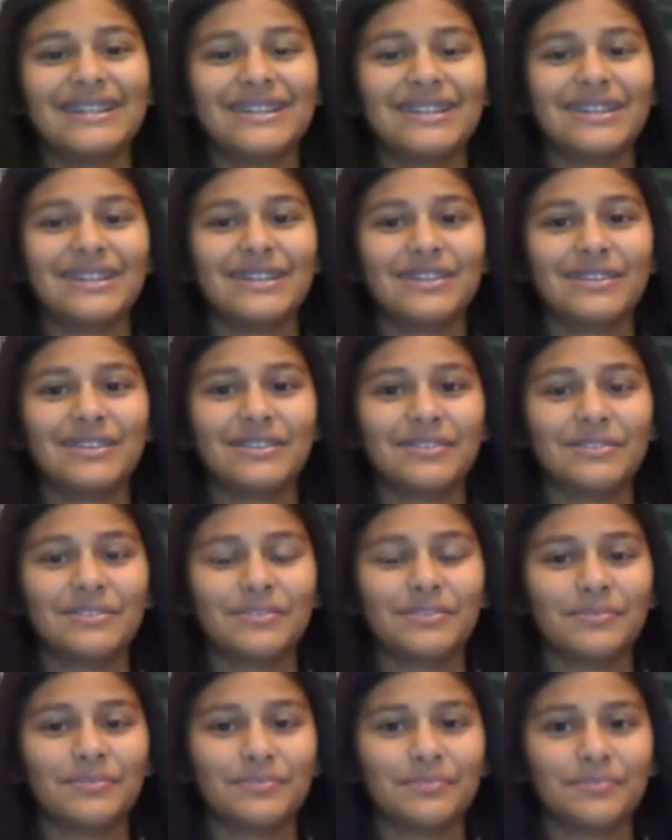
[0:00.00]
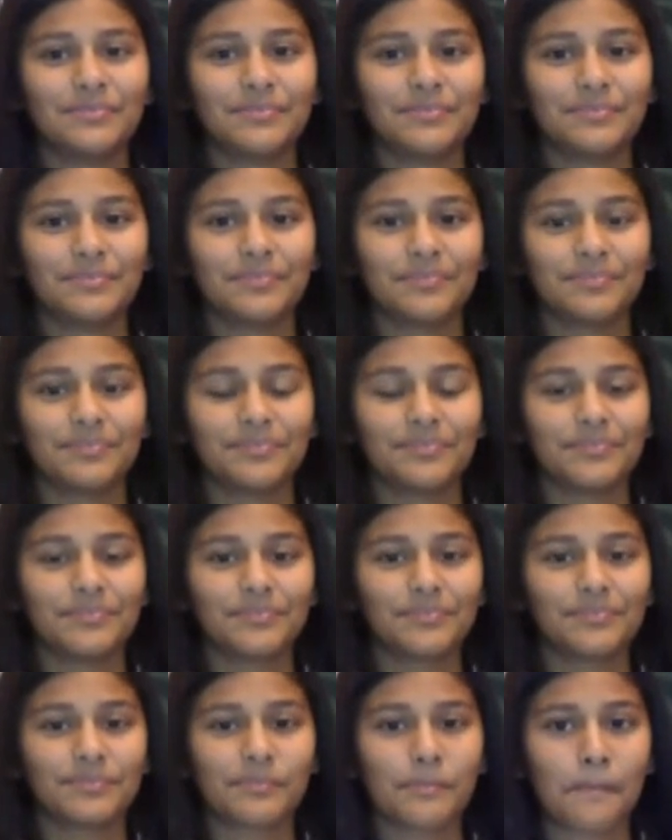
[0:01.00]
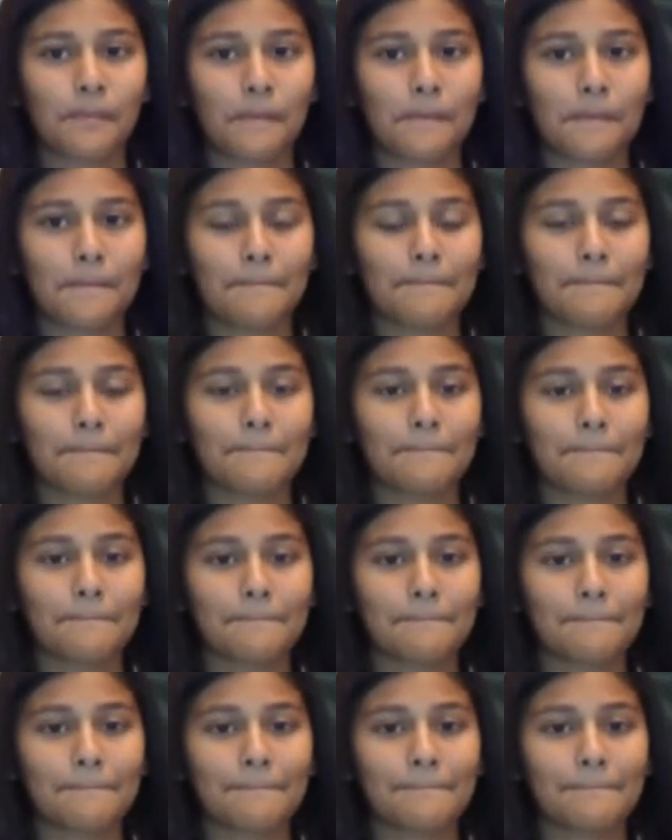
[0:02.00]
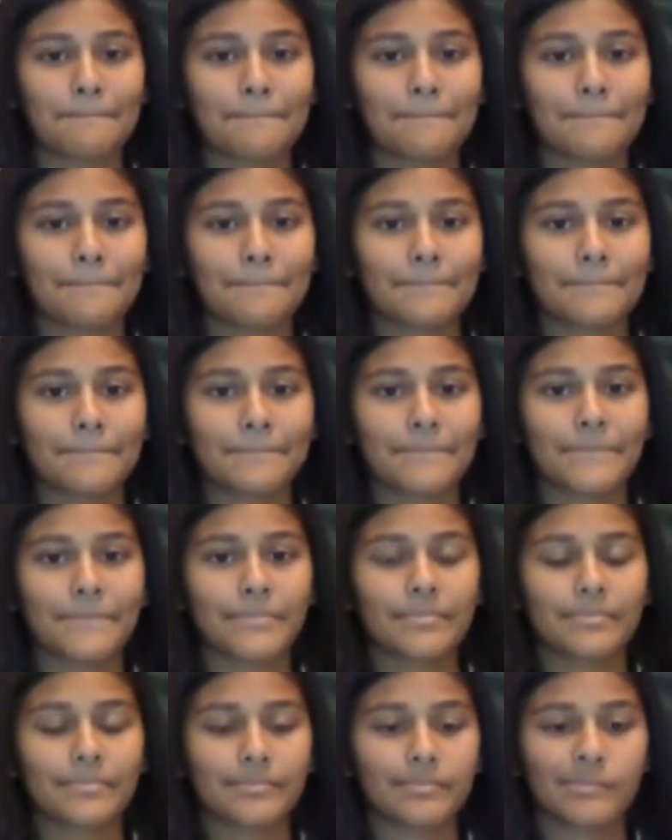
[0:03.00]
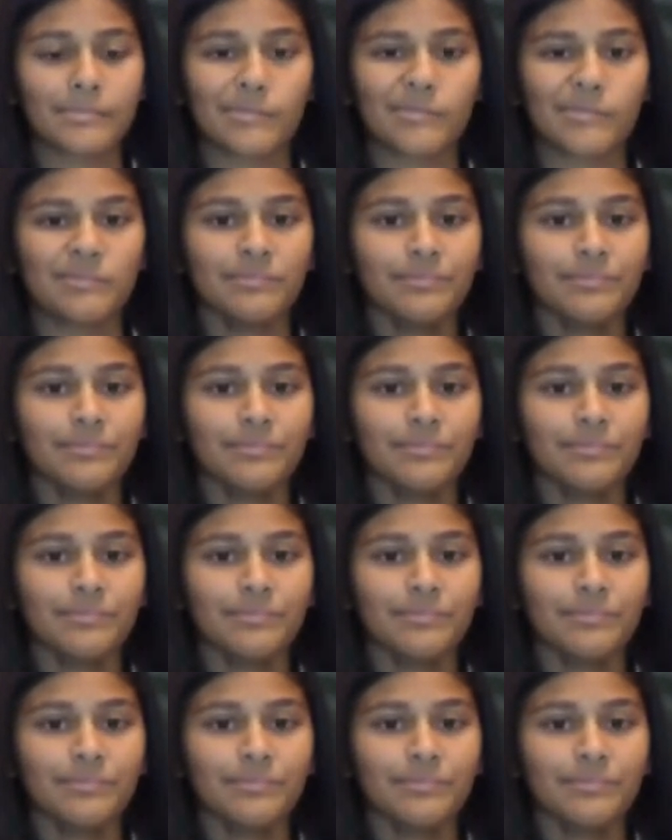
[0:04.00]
(not speaking)